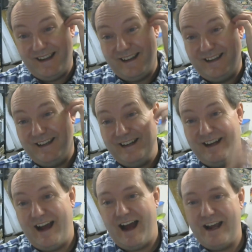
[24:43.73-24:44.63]

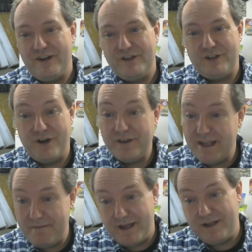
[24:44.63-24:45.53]
And I could turn
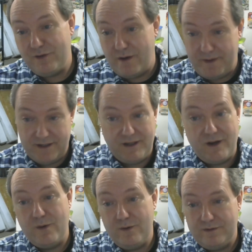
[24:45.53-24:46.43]
them into a
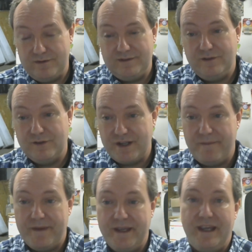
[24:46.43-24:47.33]
pillow or
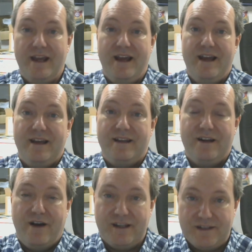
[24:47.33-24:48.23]
something. You
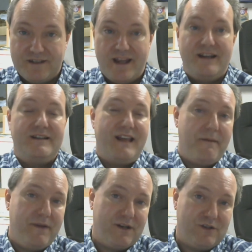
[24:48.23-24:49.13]
know, I could send
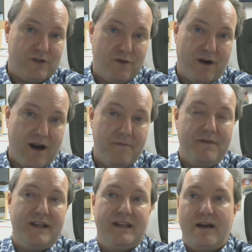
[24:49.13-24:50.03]
that picture to a
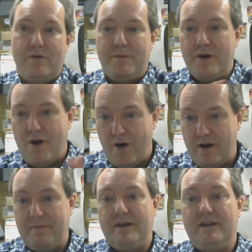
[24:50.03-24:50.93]
company that would put it on
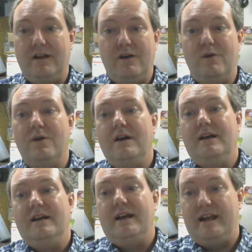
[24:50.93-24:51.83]
a pillow
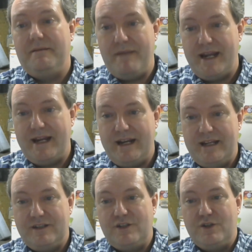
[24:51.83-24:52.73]
and make it
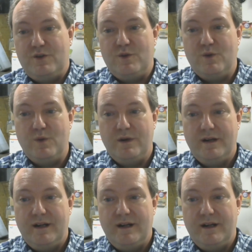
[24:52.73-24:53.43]
into,